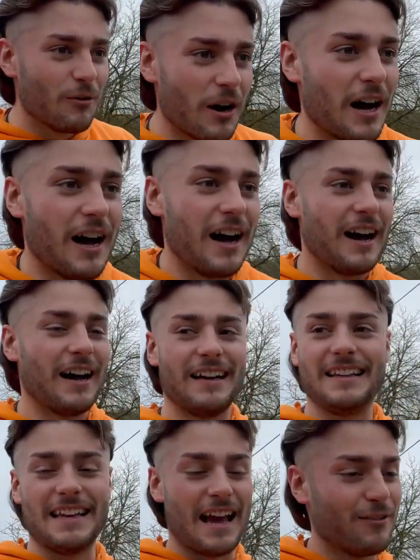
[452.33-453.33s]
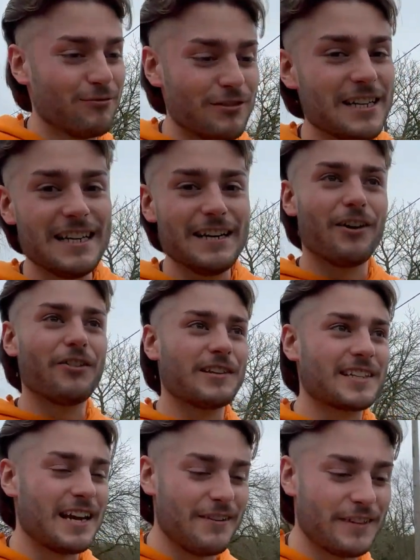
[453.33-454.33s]
Yeah, really not the
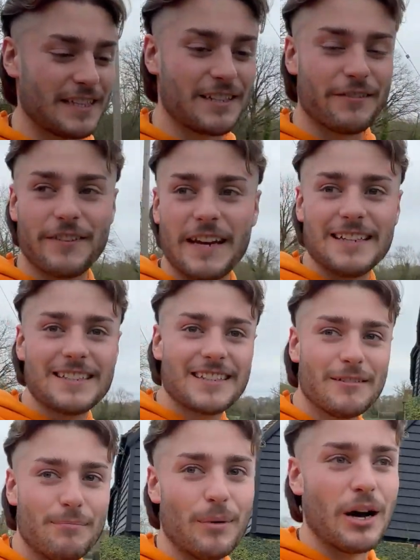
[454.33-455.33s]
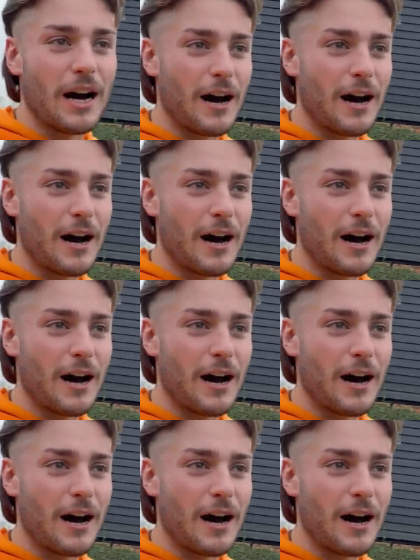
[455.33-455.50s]
safest of things, but